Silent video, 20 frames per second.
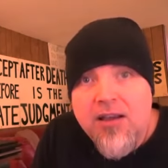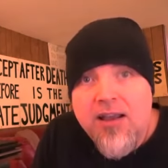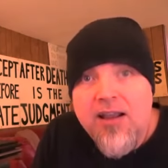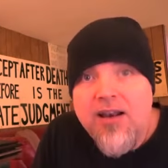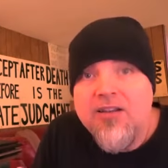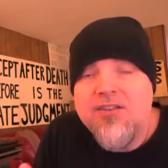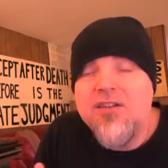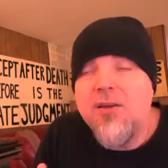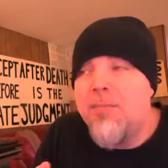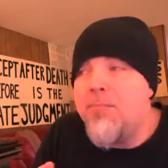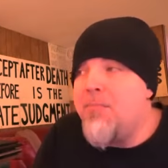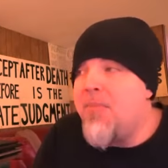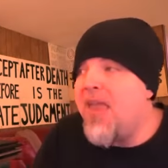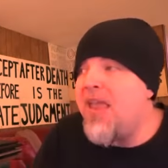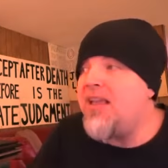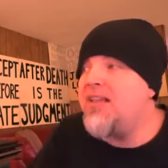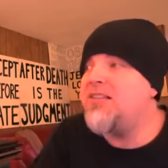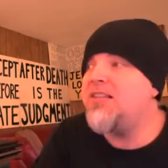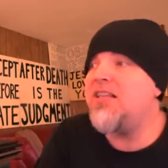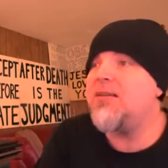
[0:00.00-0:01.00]
It is
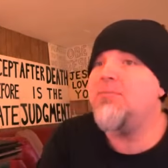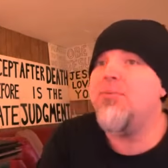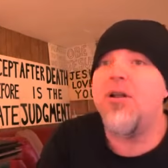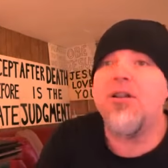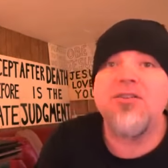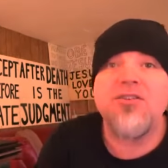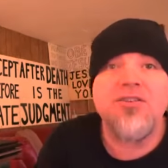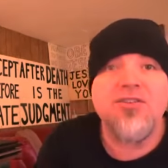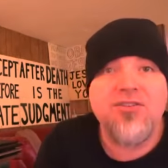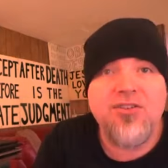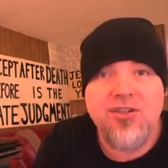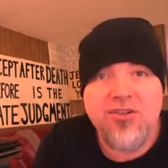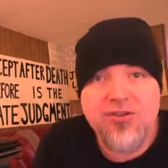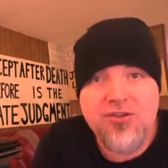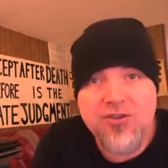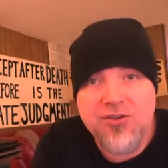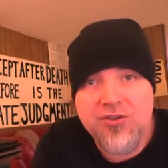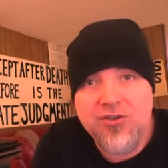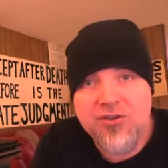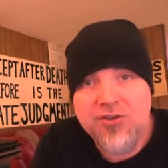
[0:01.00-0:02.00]
amazing, brothers and
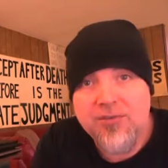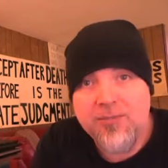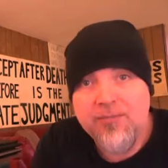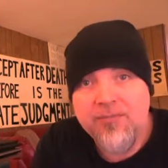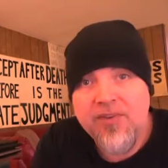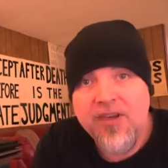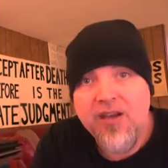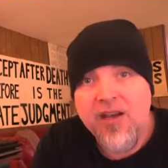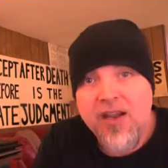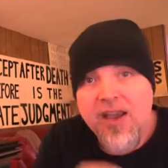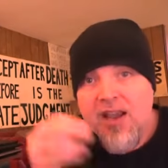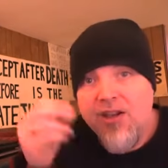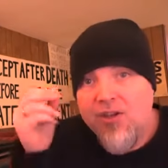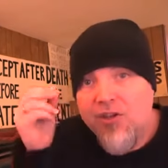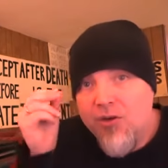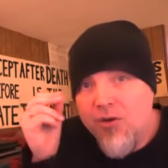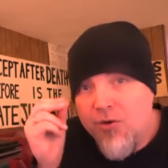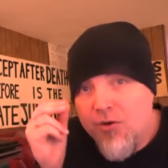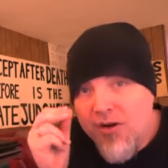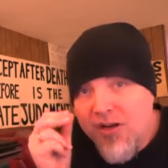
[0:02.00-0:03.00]
sisters.
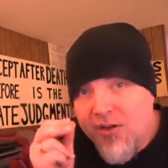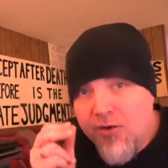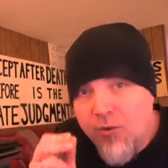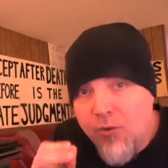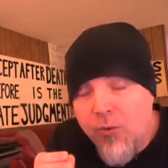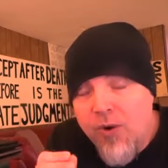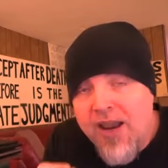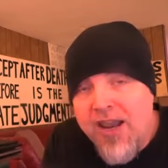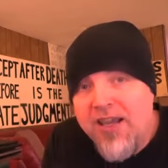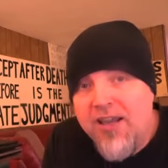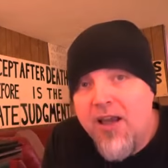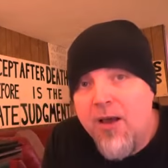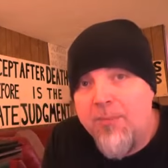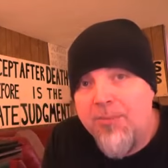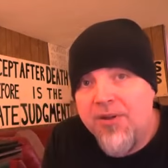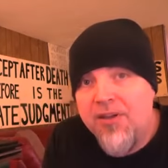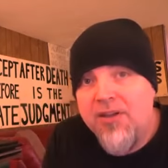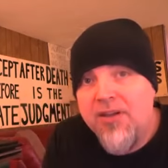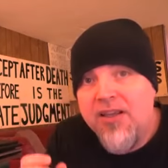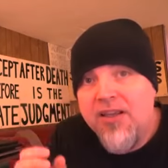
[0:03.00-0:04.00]
And you need to wake up
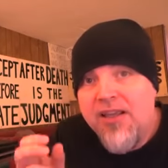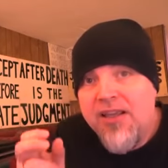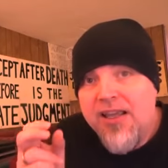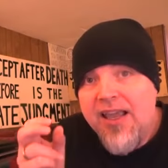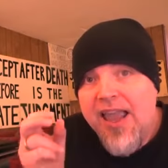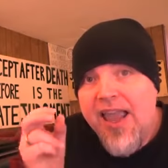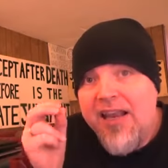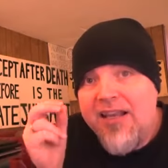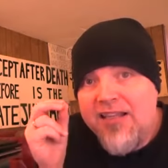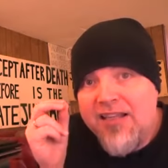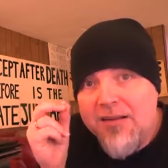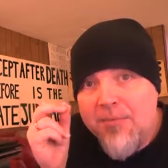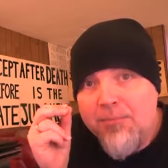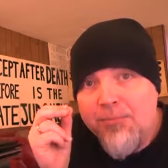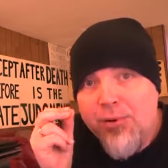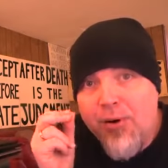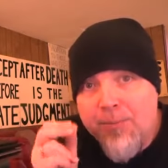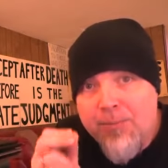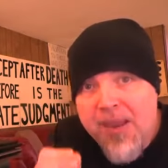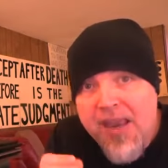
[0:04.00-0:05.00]
and
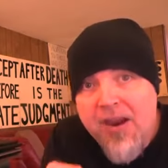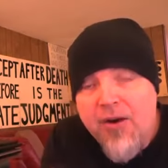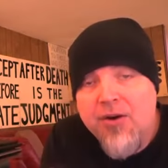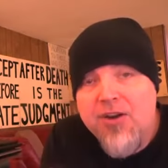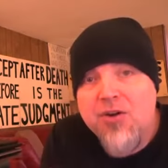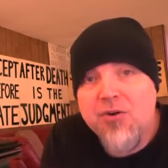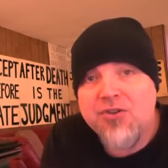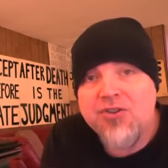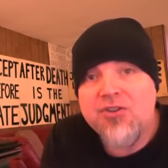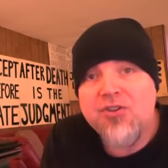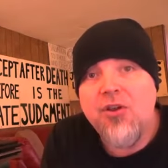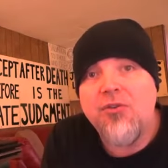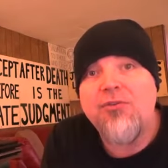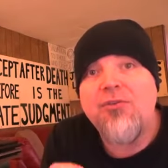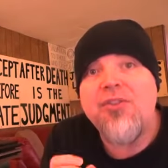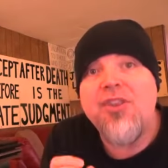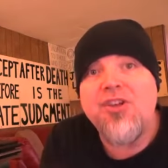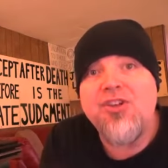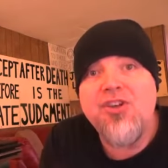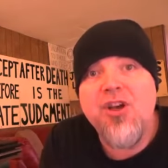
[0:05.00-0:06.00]
prepare yourself
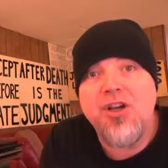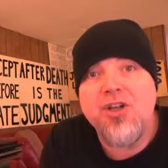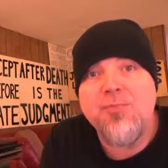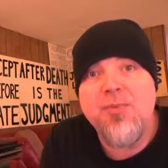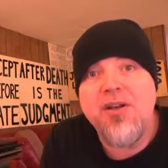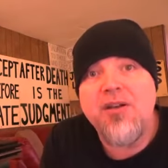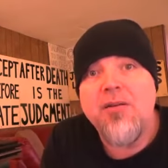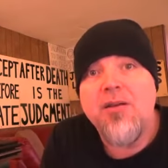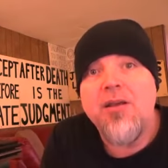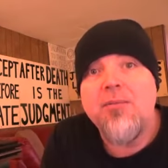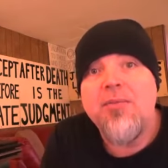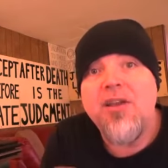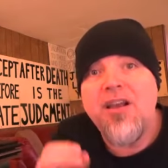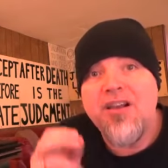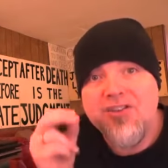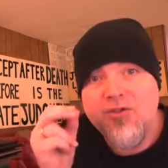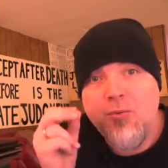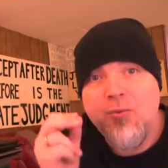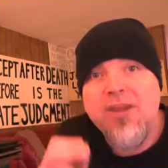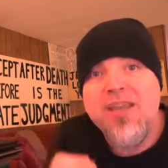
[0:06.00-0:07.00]
for the judgment
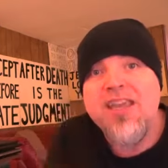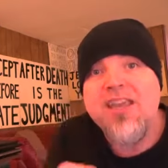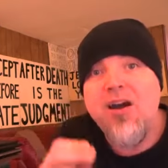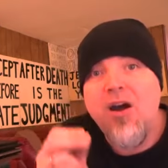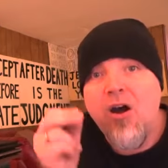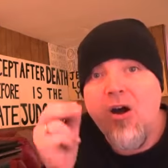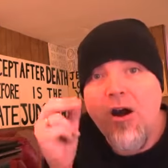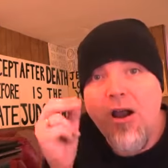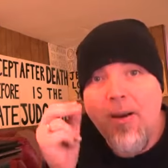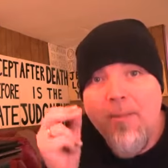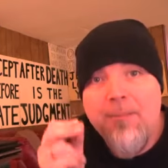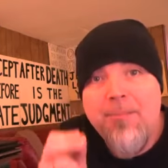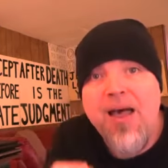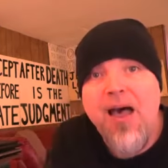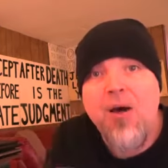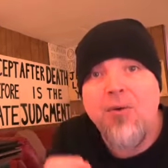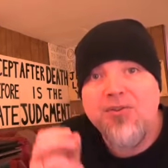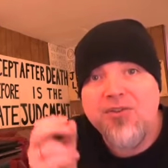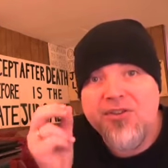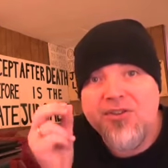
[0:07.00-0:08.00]
because we are
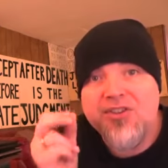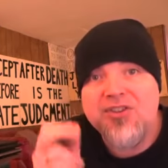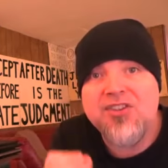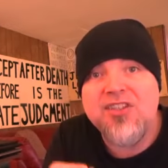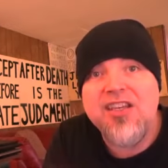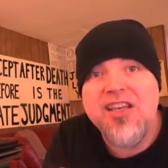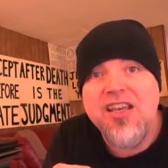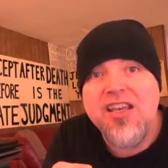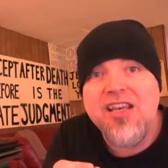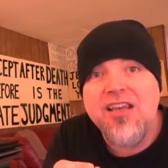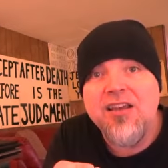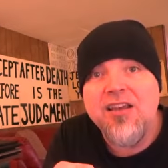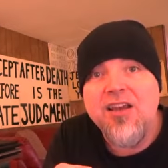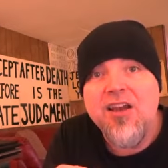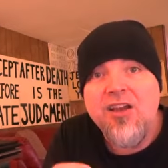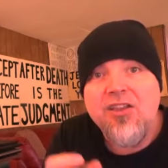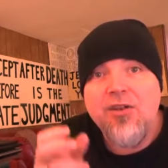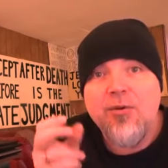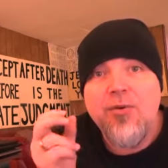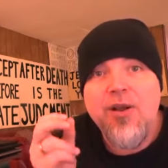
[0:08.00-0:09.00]
about to see
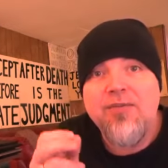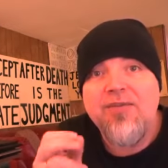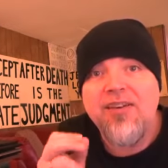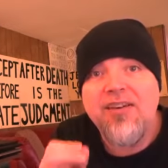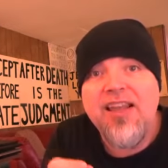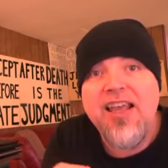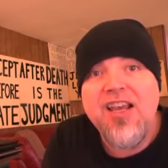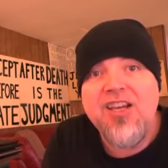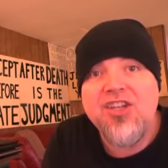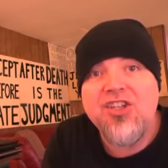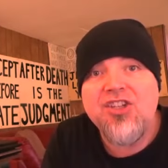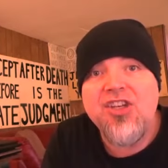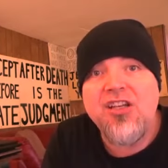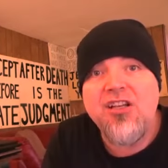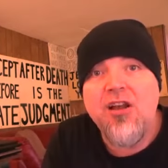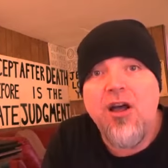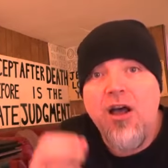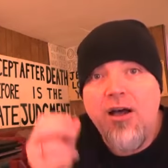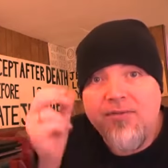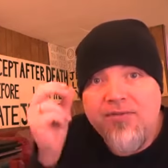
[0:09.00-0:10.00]
the revelation
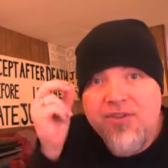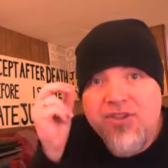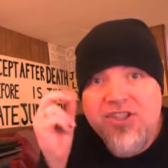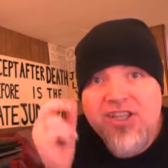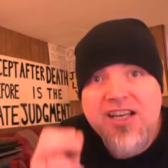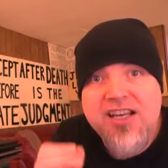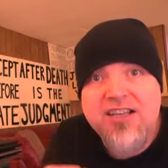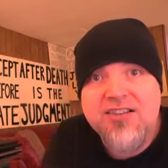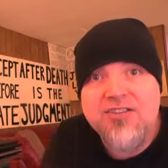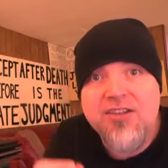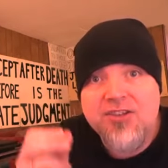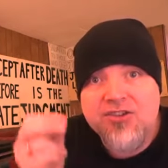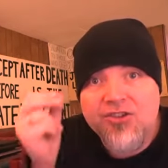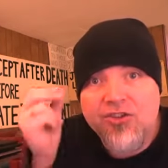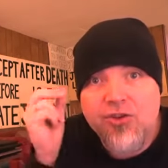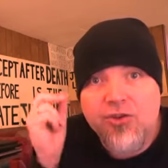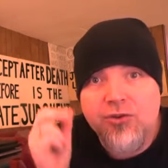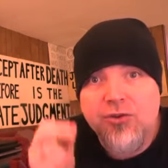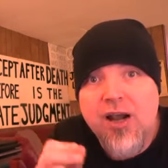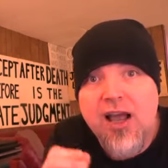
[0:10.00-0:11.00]
of Jesus
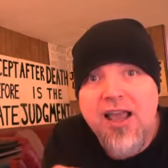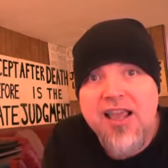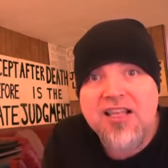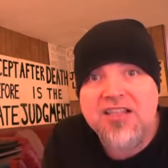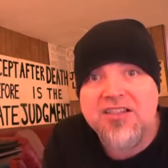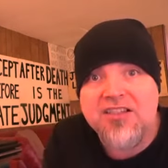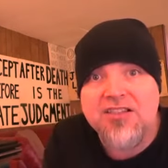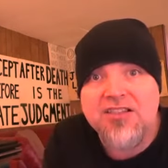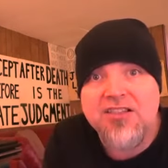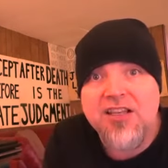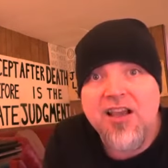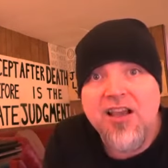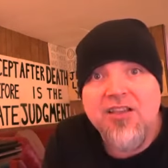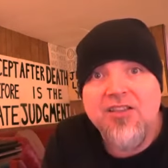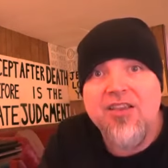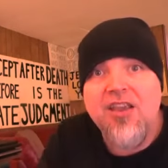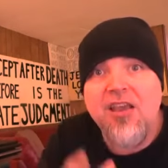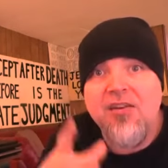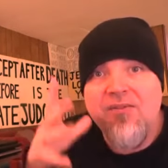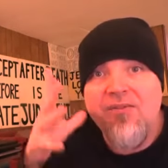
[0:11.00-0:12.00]
Christ,
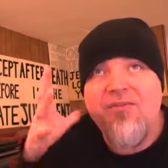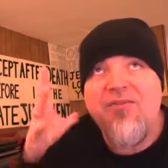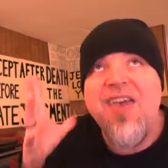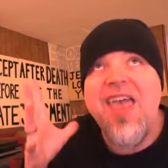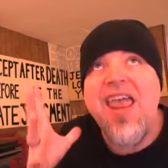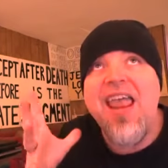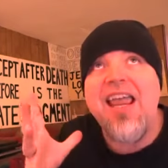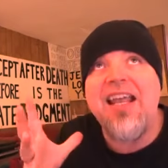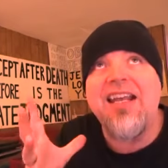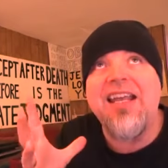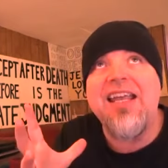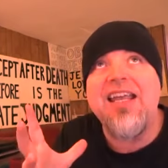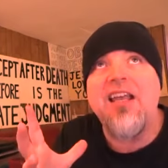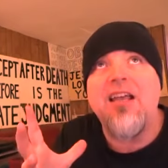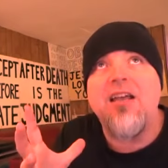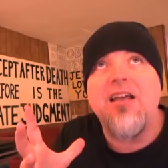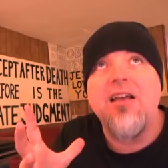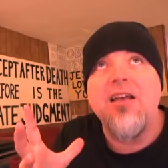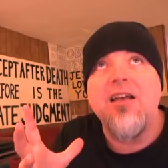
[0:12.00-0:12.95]
the unveiling